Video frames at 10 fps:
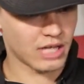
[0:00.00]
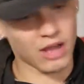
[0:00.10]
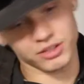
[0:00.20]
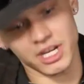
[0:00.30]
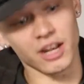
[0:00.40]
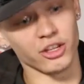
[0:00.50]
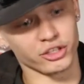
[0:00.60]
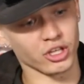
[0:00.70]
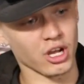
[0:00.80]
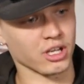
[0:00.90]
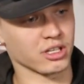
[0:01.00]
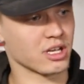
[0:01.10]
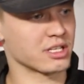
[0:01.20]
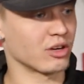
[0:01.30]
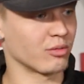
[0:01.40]
outside of the truck,
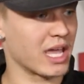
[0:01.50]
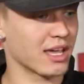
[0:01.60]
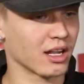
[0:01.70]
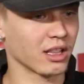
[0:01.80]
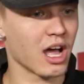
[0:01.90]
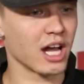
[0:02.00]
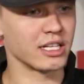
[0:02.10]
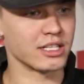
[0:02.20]
cause it'll make it a lot